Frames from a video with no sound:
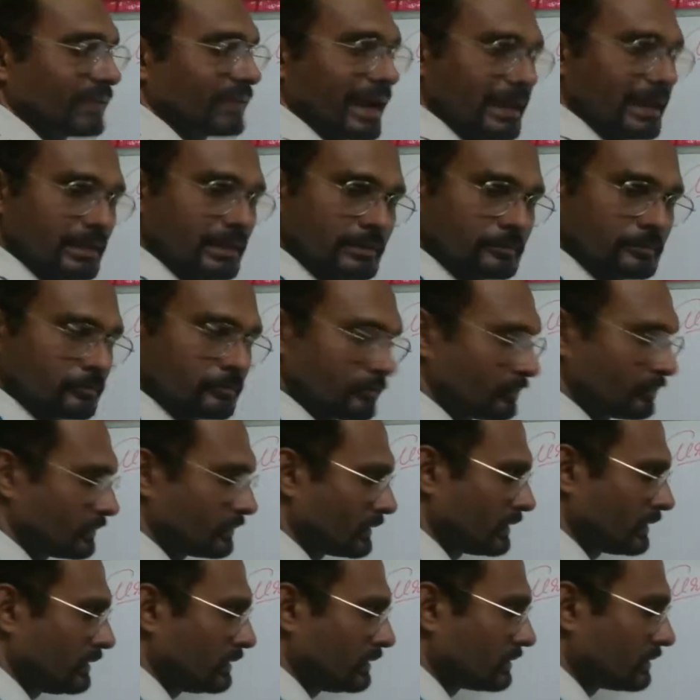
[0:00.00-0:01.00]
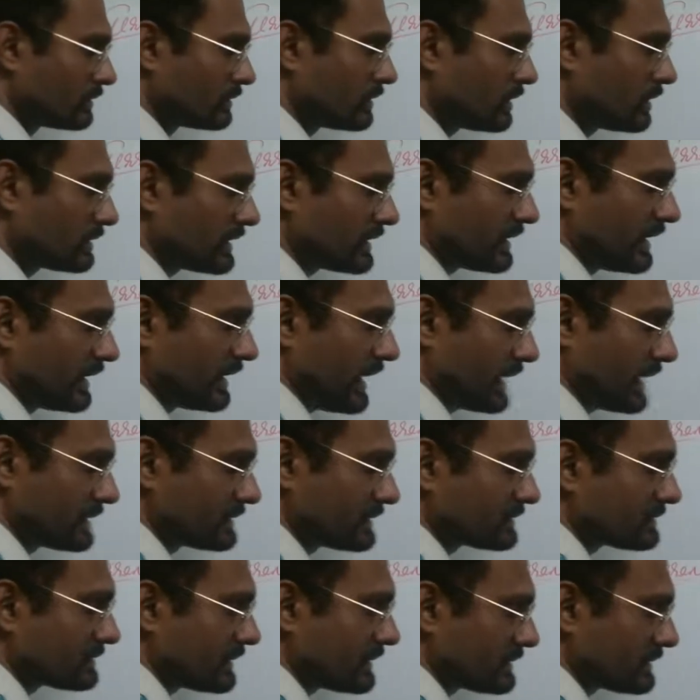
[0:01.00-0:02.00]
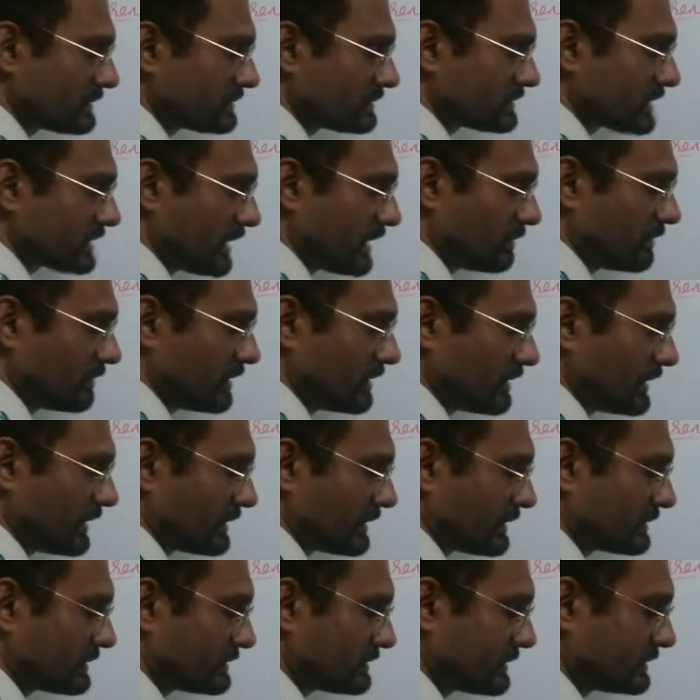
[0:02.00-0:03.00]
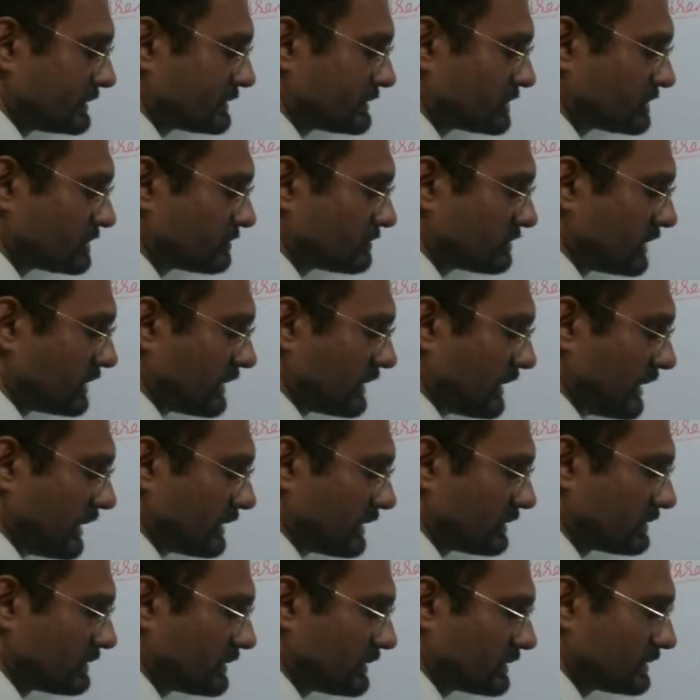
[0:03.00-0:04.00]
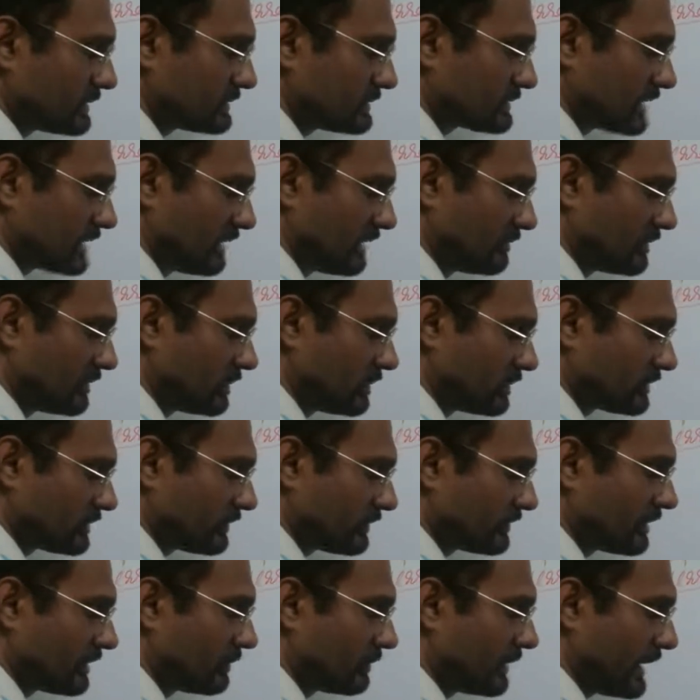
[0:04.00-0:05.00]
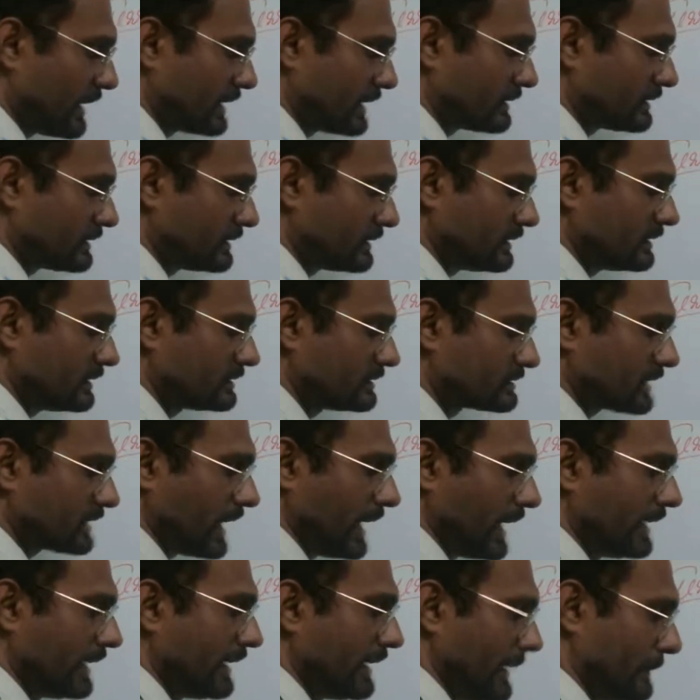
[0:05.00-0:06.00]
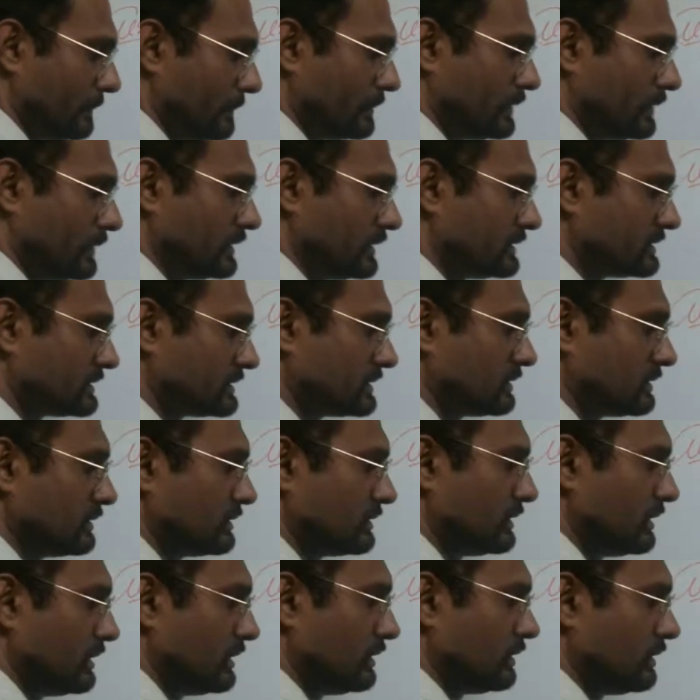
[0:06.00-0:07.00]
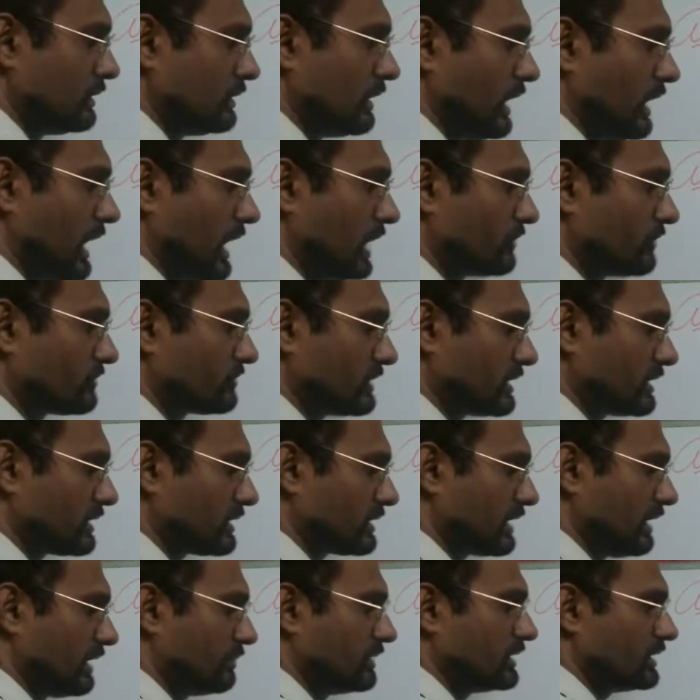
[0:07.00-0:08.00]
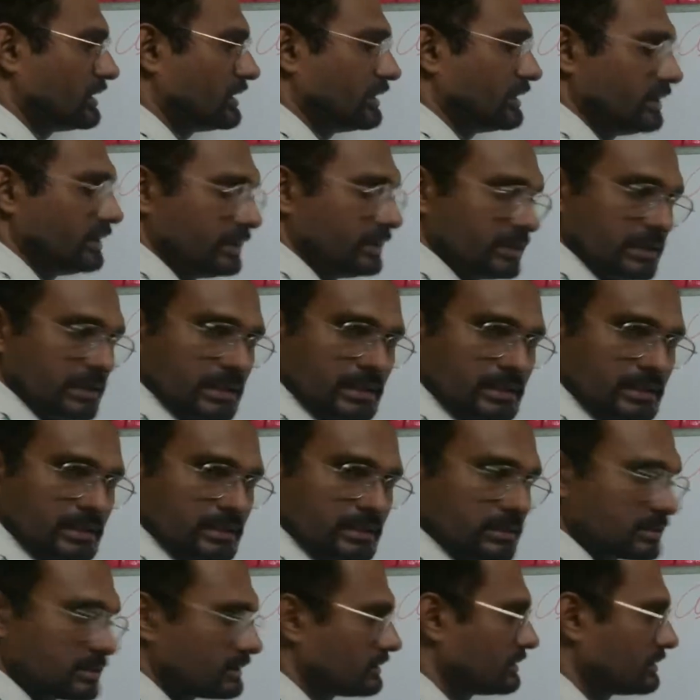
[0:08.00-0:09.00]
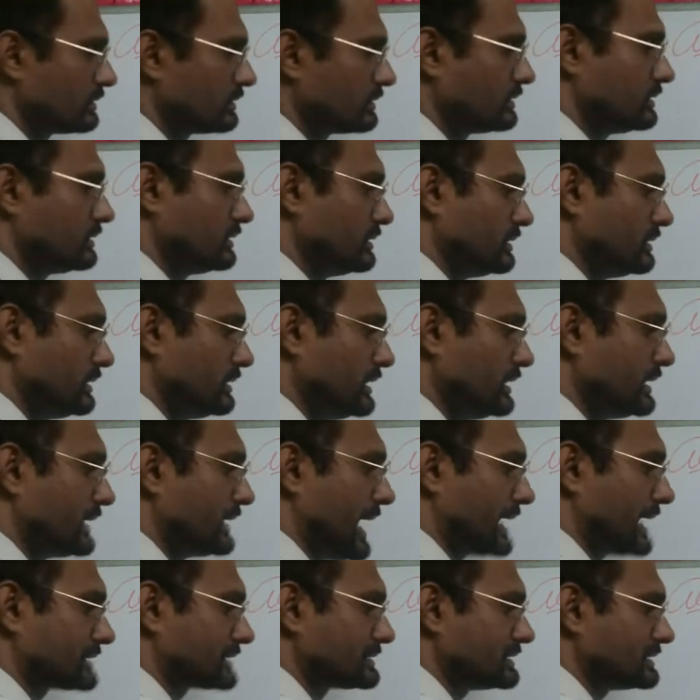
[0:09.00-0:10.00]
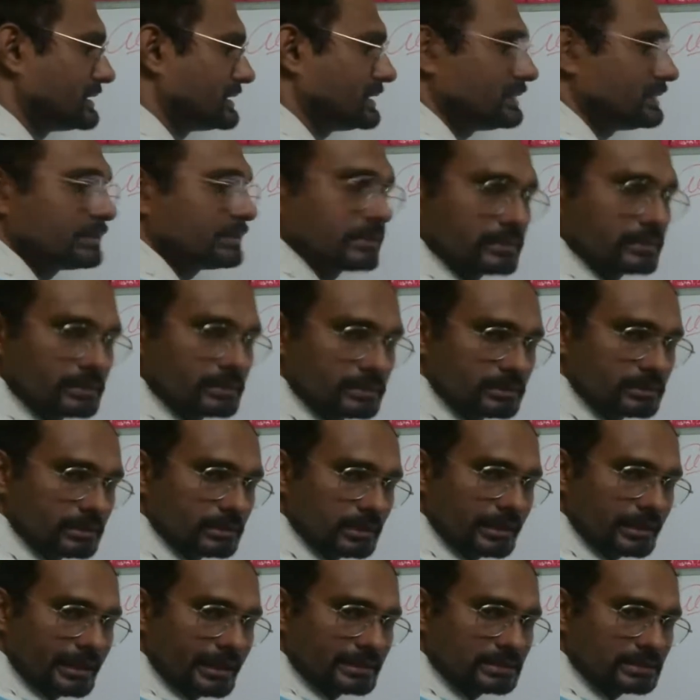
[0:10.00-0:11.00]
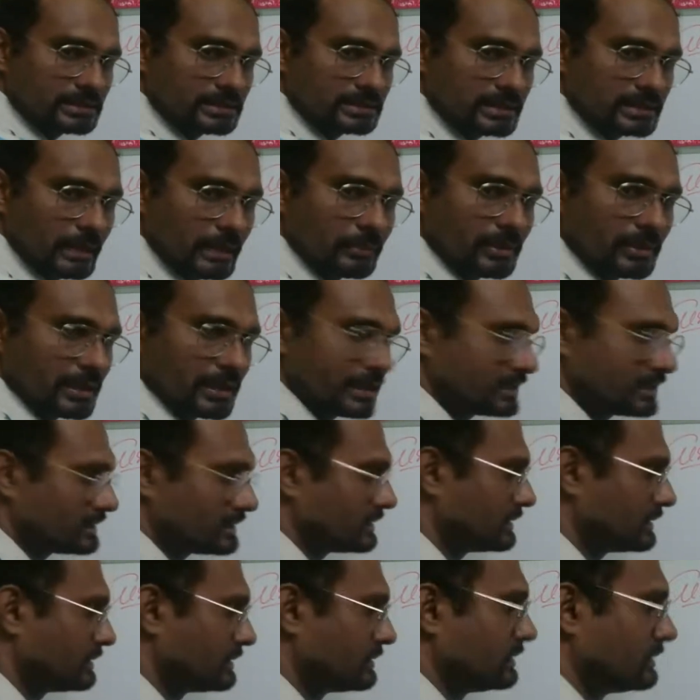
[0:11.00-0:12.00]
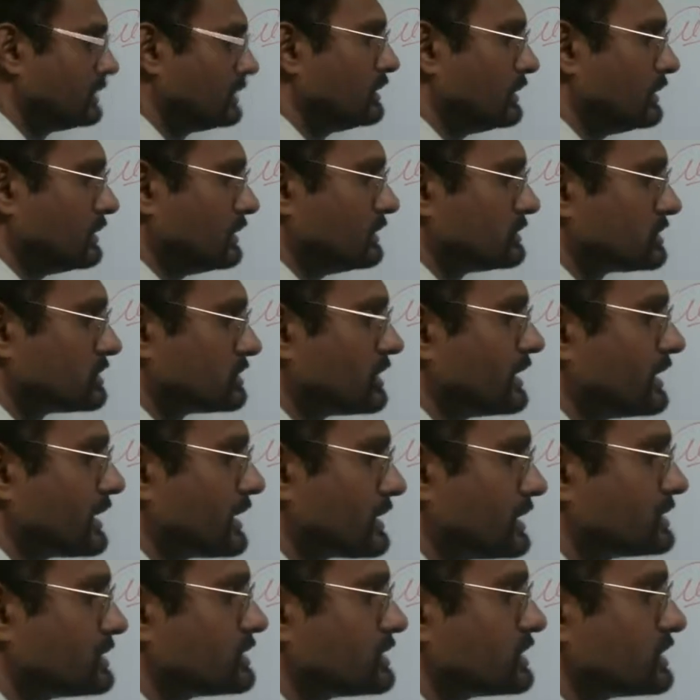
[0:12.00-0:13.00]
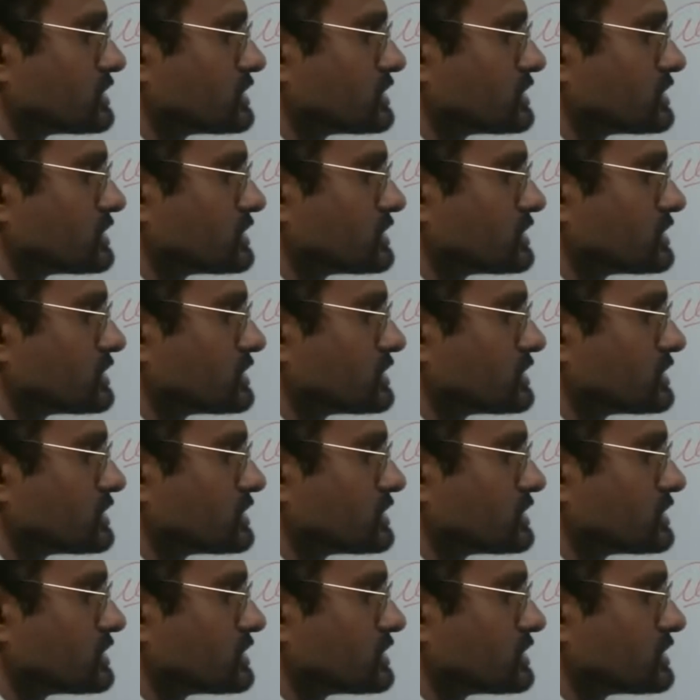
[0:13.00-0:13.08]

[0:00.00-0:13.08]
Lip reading: fine. Now the current that is coming, let us assume the current that is coming out of the battery is I amperes. After coming here, it actually gets separated. So let us